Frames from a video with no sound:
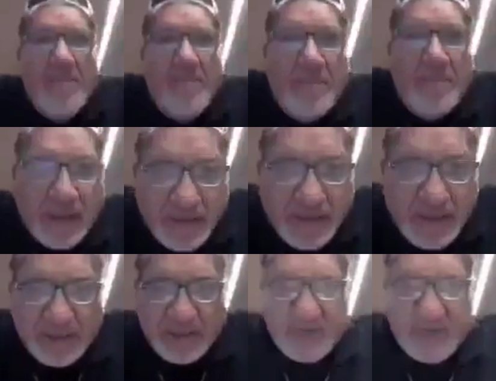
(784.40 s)

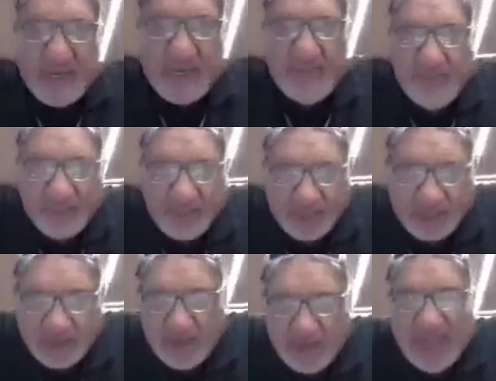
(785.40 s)
abundance, ladies
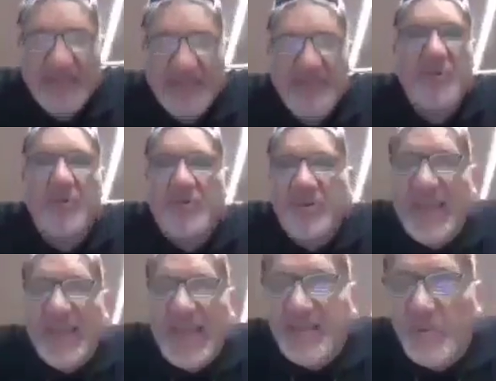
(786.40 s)
and gentlemen. It will
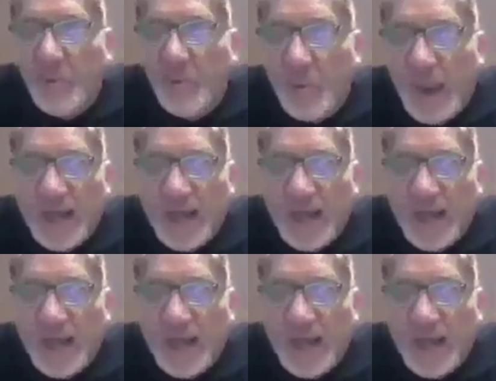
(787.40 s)
create